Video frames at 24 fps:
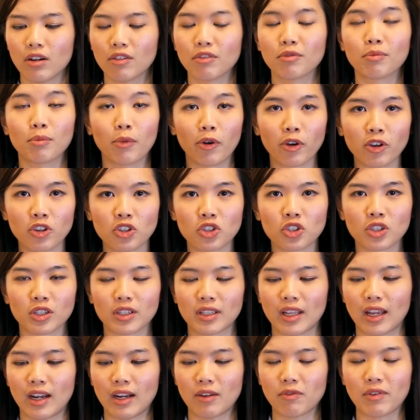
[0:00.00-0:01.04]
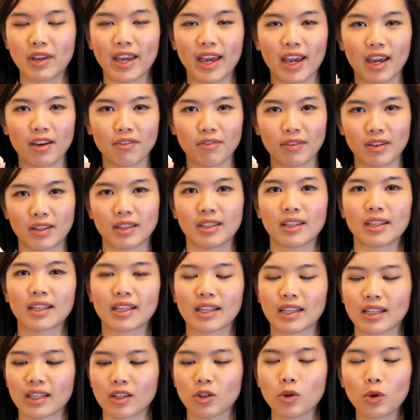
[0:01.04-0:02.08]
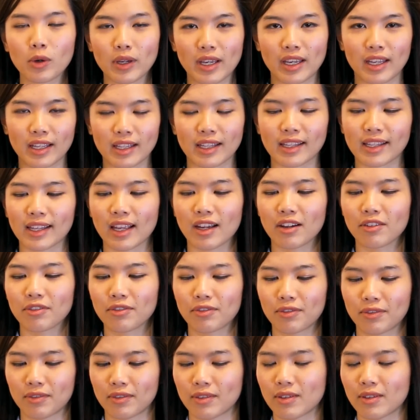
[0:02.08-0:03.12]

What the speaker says: of moisture that we have in this cookie itself.